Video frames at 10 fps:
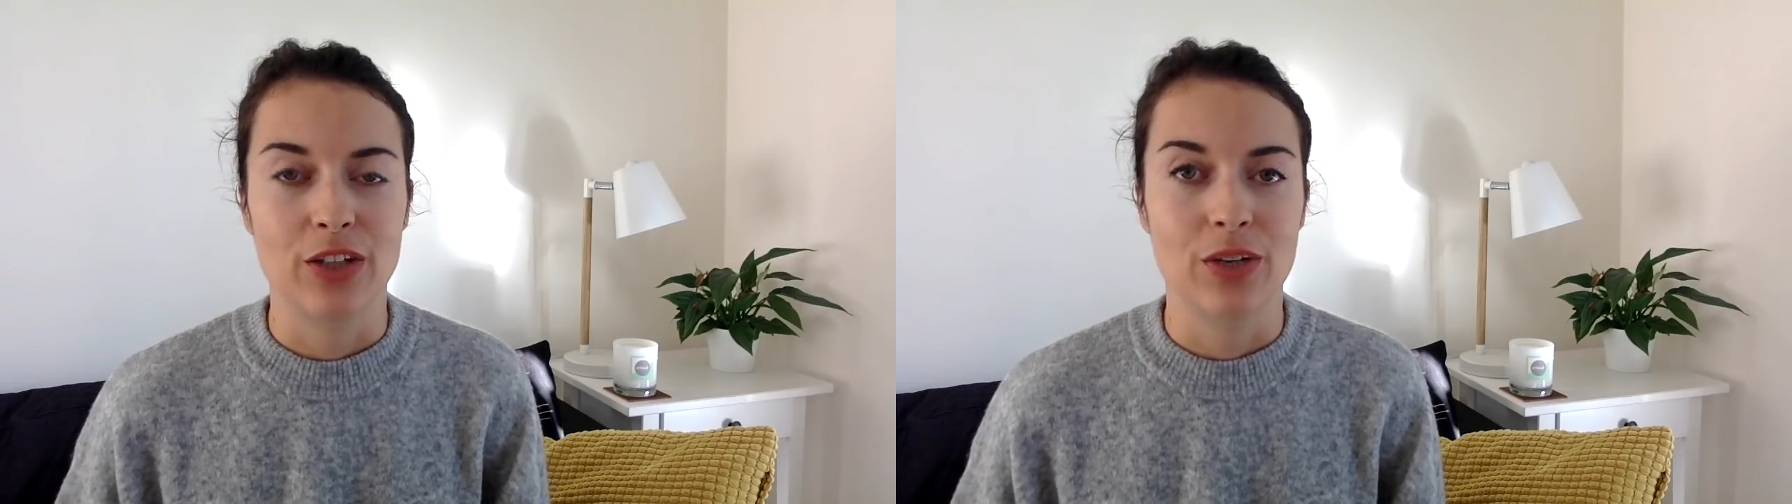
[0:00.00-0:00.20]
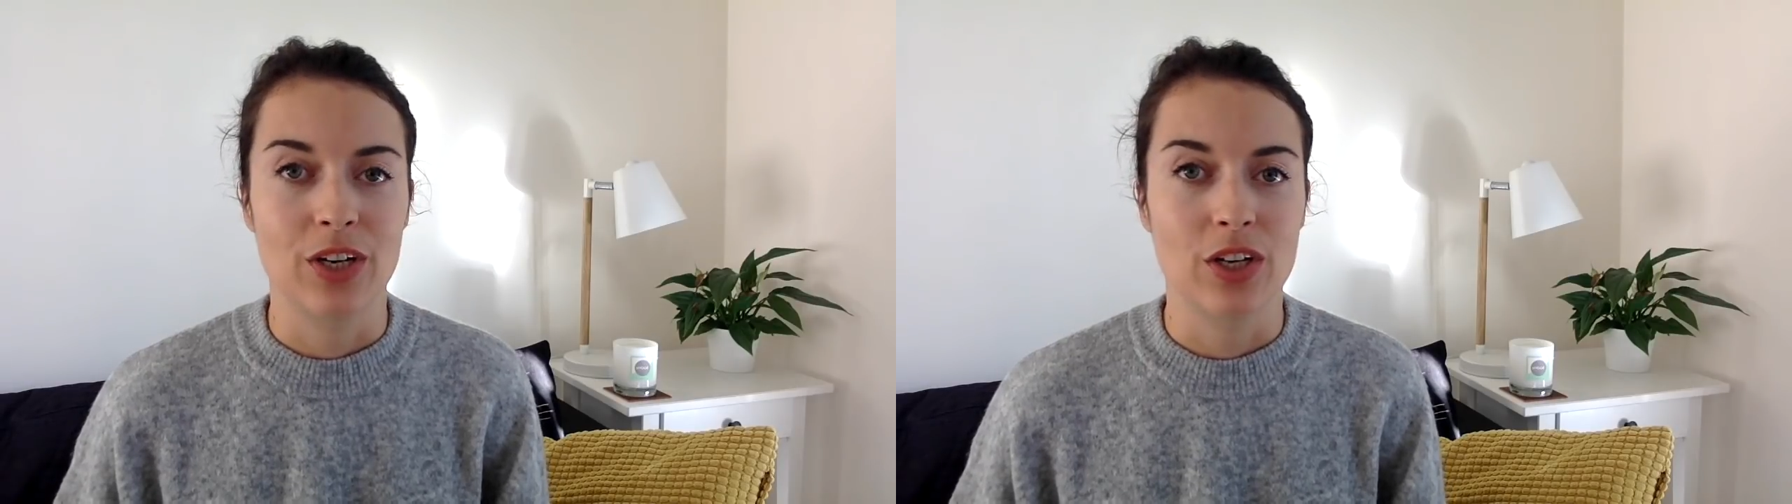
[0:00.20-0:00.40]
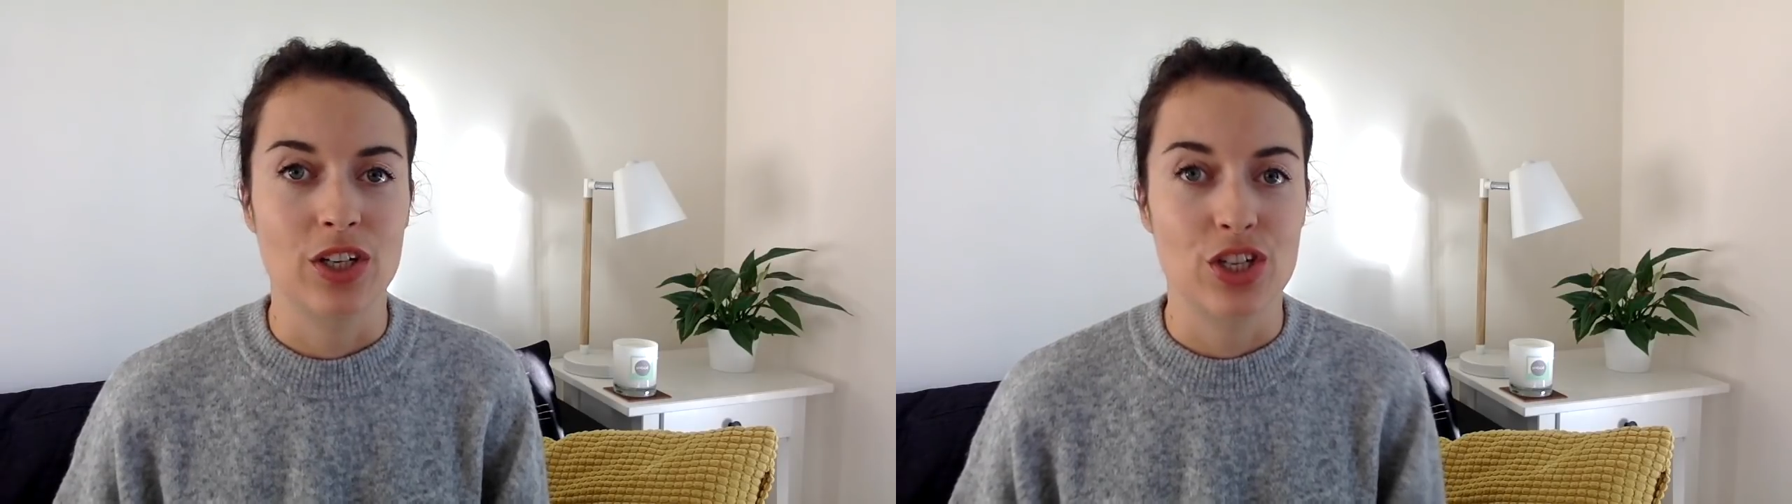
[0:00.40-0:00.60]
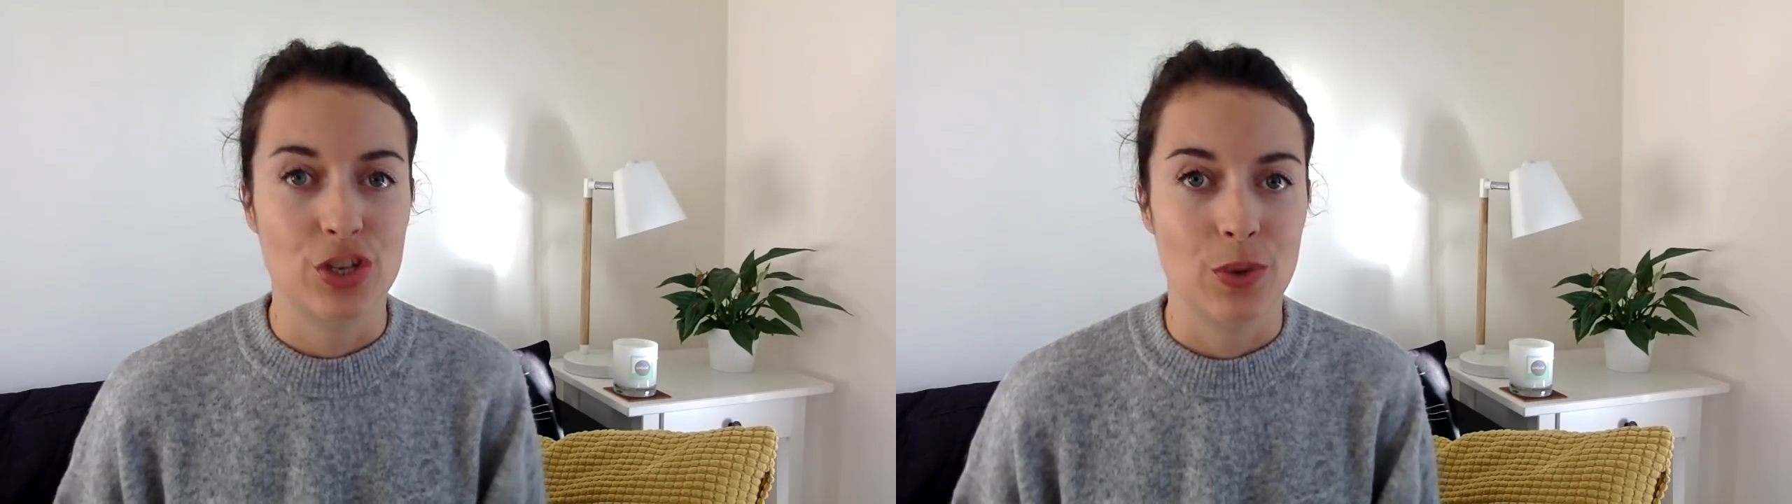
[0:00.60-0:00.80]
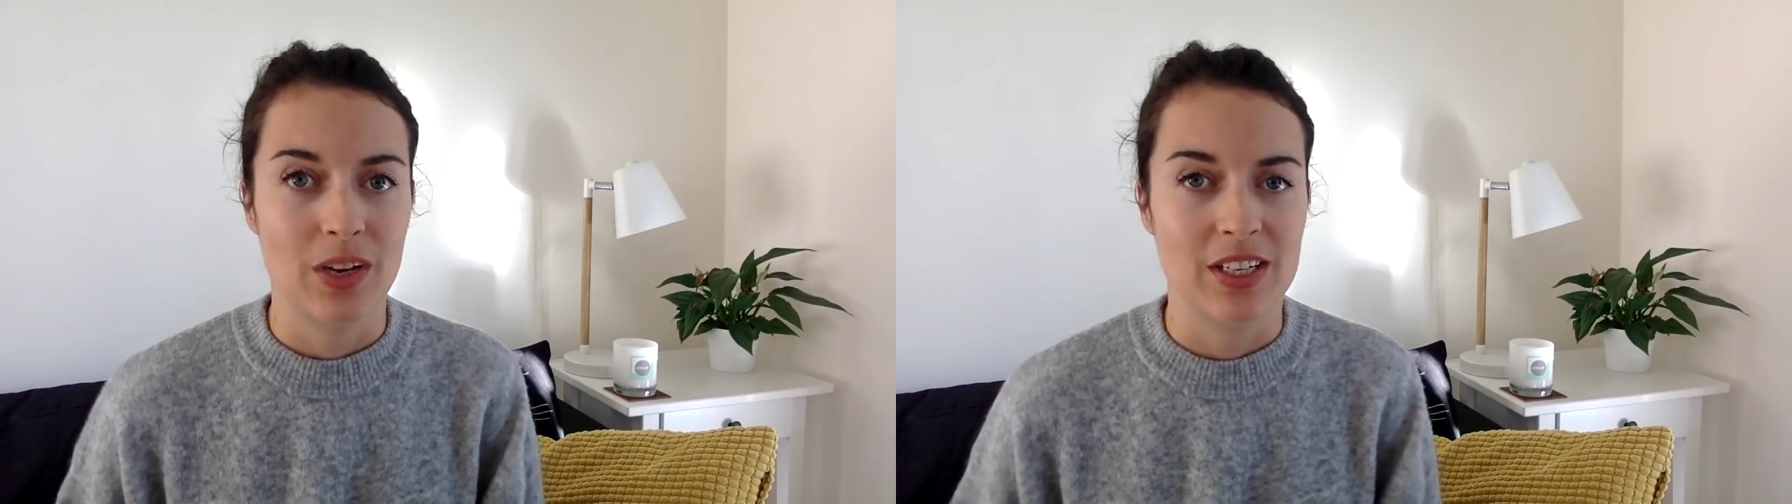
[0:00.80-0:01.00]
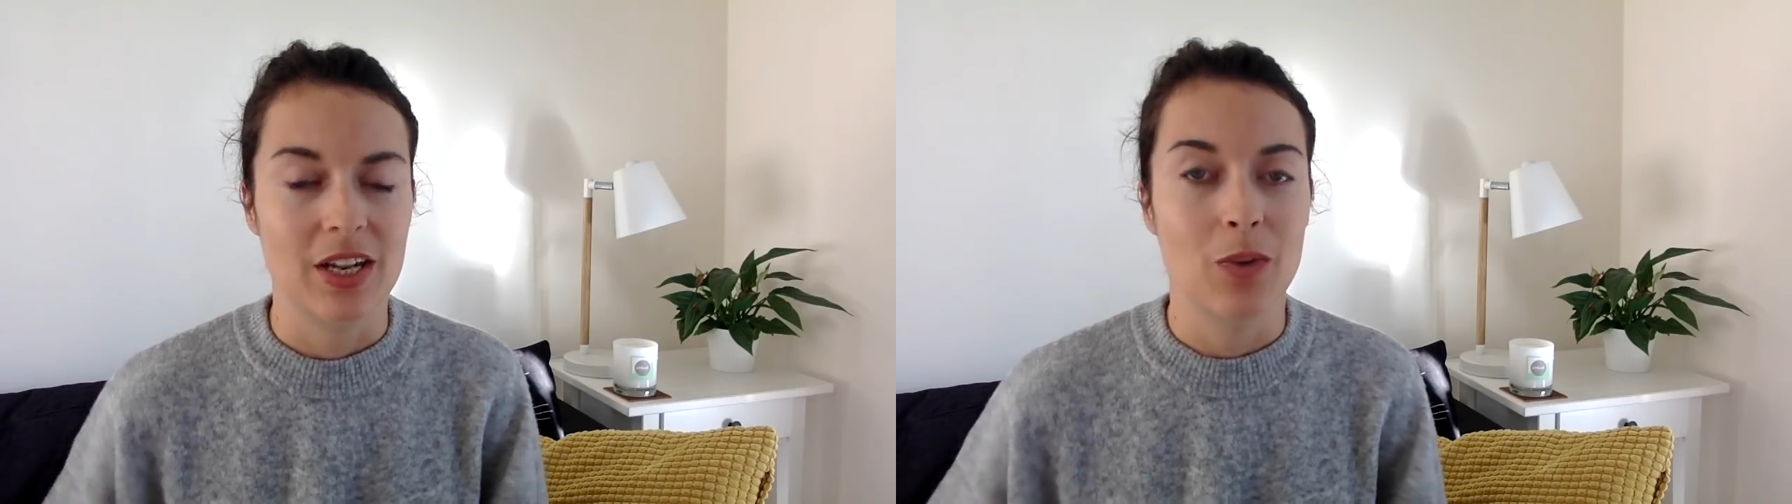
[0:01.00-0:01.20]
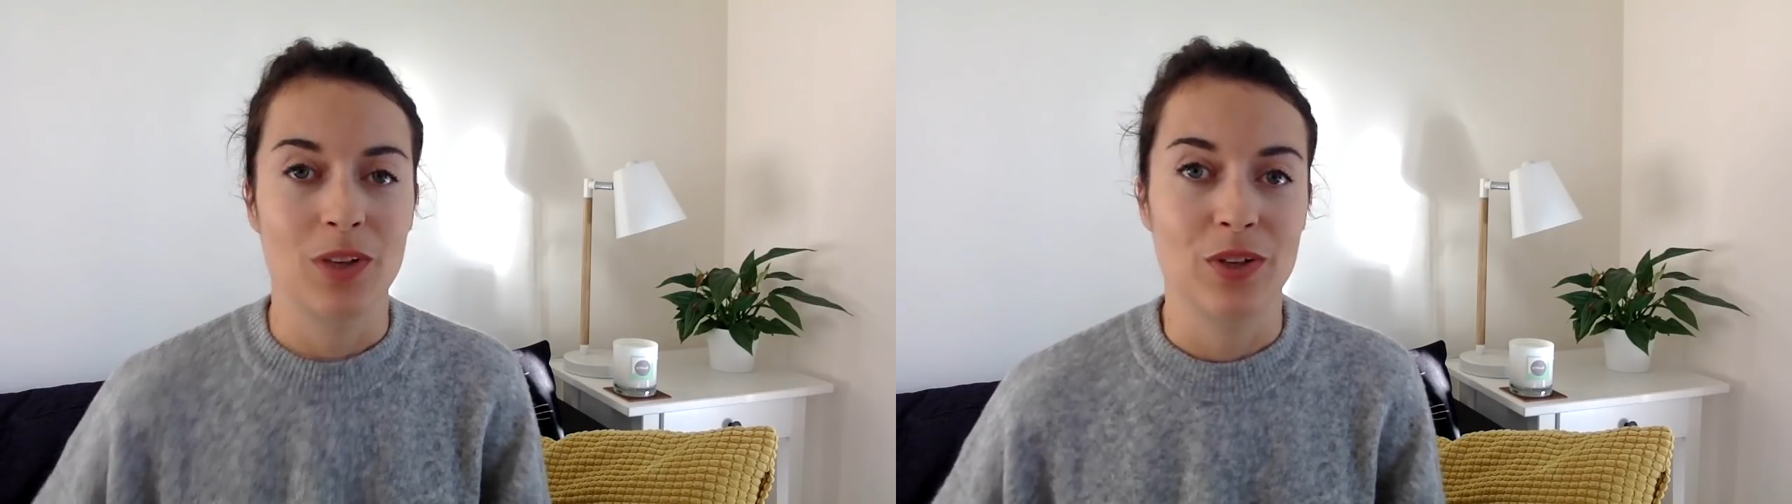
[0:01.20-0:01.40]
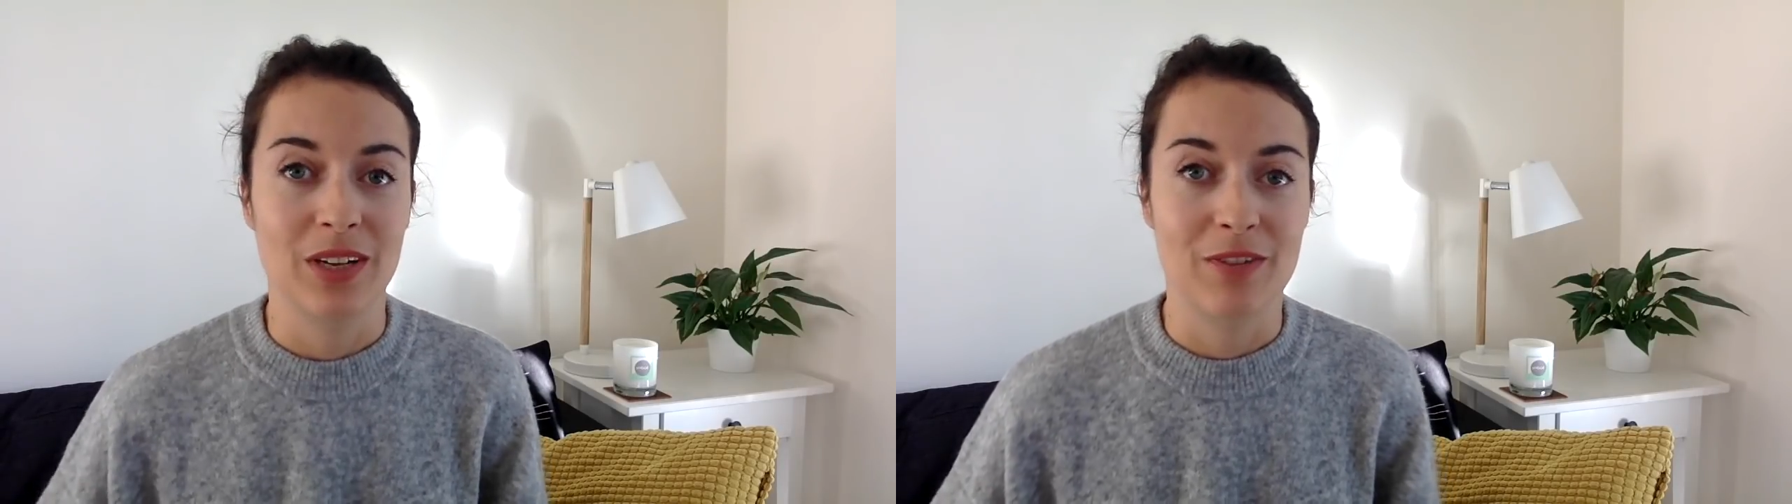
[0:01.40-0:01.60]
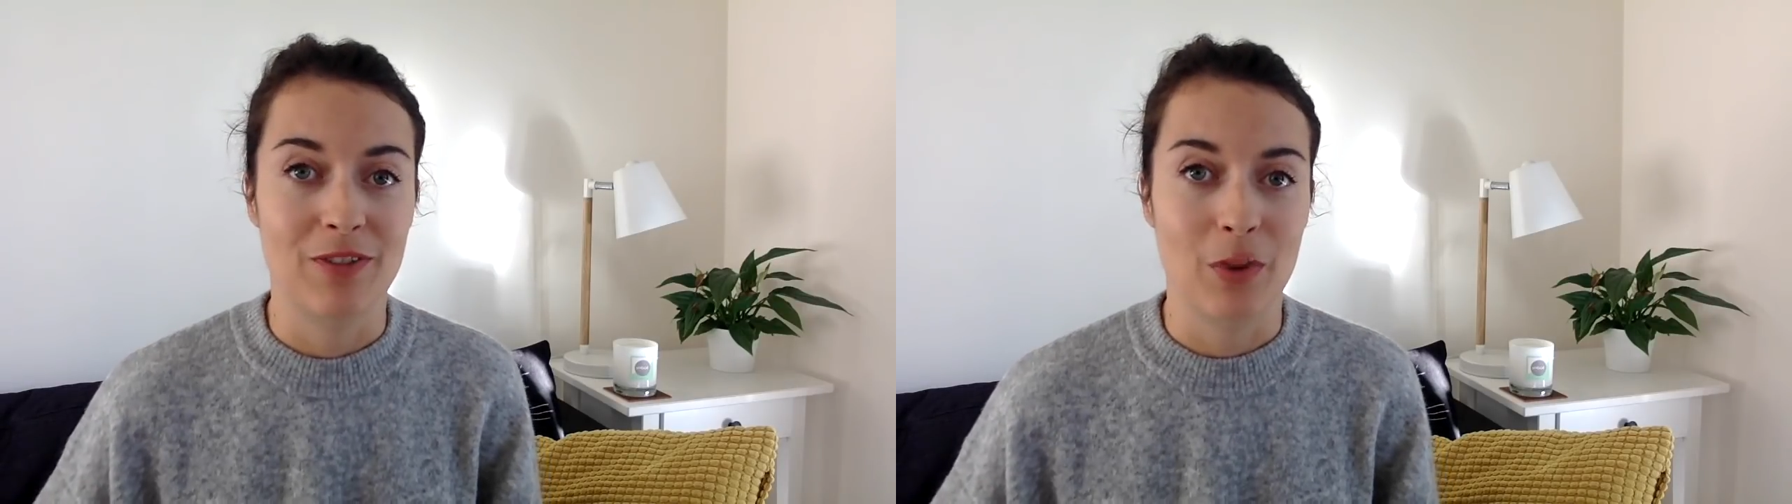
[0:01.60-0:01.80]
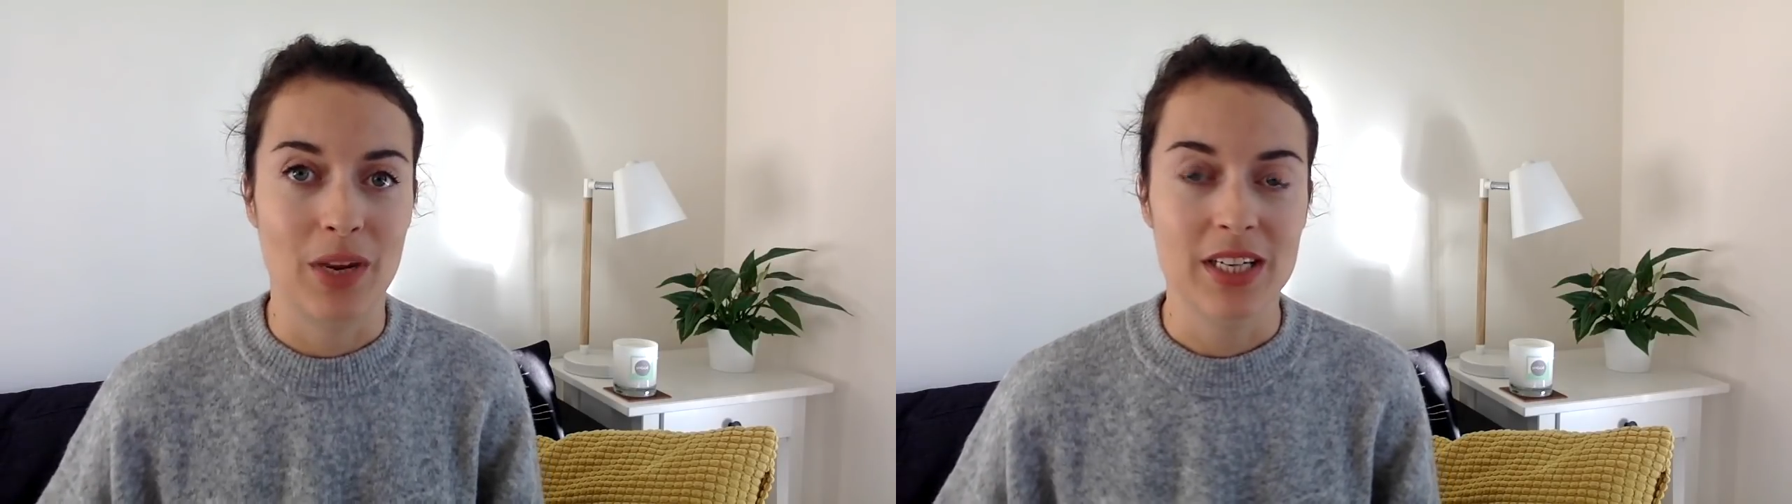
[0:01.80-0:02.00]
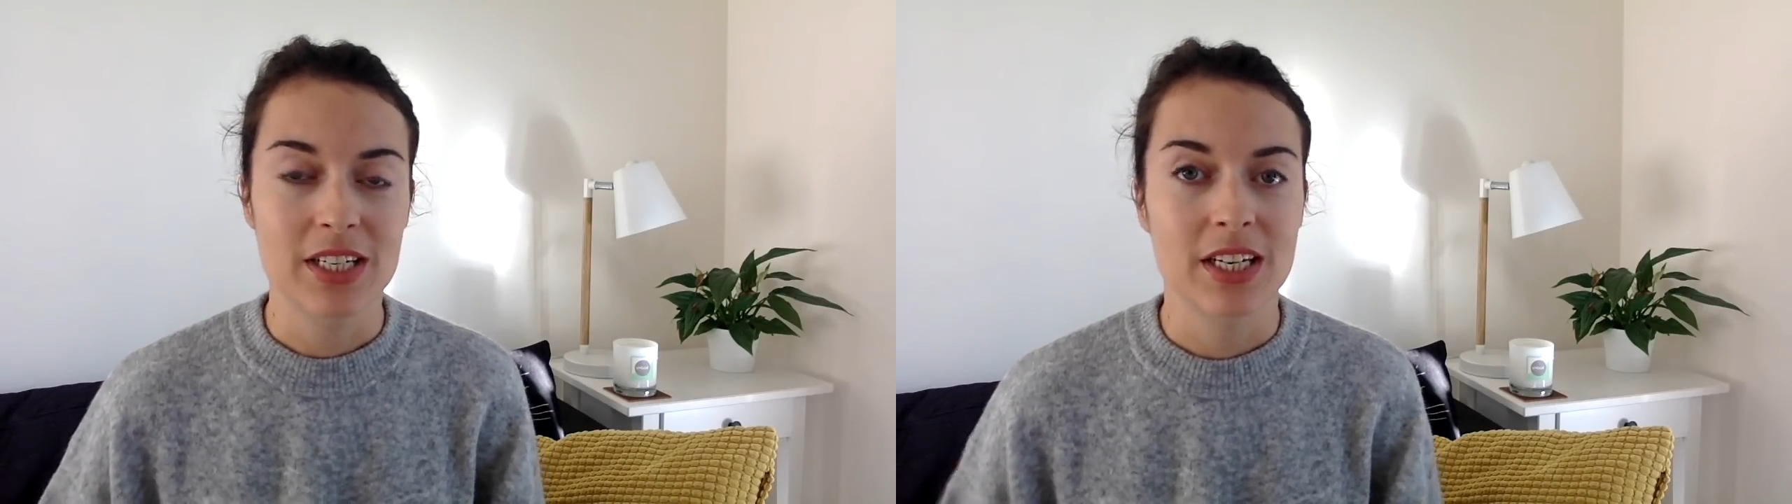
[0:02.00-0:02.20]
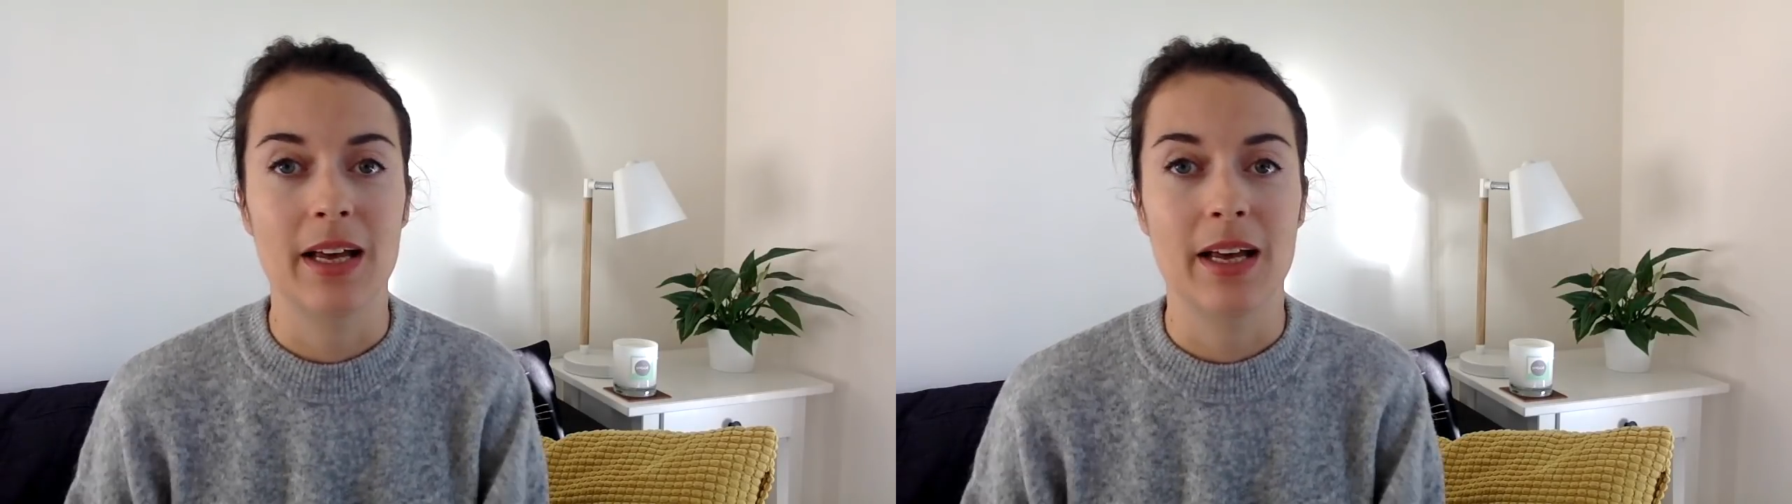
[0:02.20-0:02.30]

you can only do it when you get fluent.